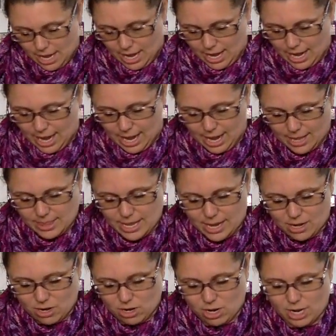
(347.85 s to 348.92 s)
and add
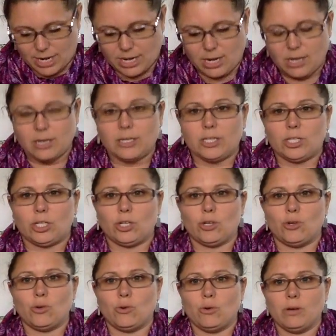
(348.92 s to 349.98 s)
that on
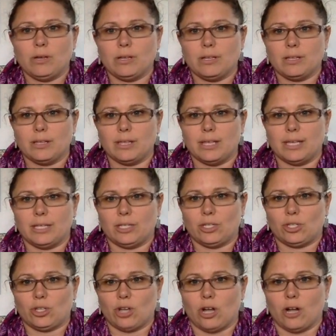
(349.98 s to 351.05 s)
to this
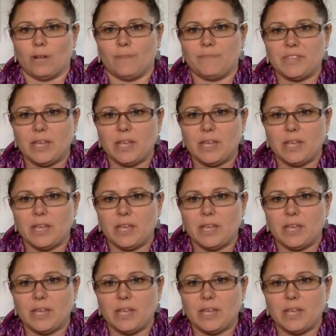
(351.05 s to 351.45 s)
shawl.